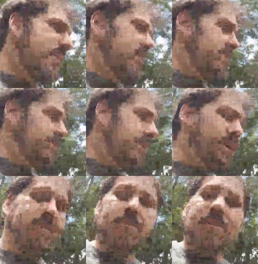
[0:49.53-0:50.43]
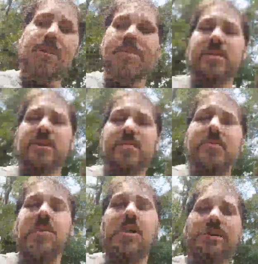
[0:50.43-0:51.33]
Doesn't matter to me.
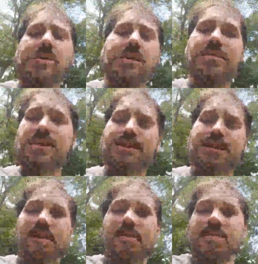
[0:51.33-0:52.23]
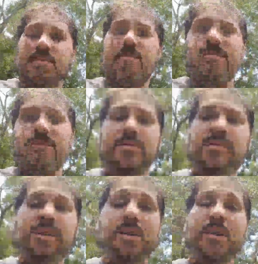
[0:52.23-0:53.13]
We'll call it a TV show.
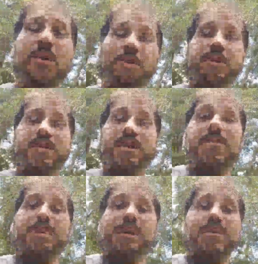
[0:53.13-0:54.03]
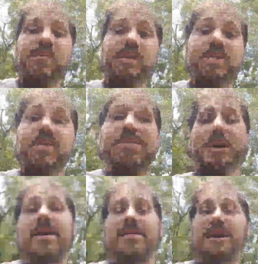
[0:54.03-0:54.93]
What's up, man? What's up?
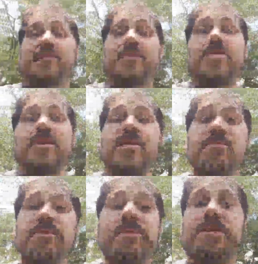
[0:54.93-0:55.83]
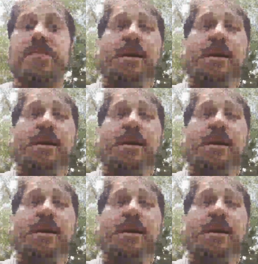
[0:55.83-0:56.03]
Hey, man, what's up? What's up?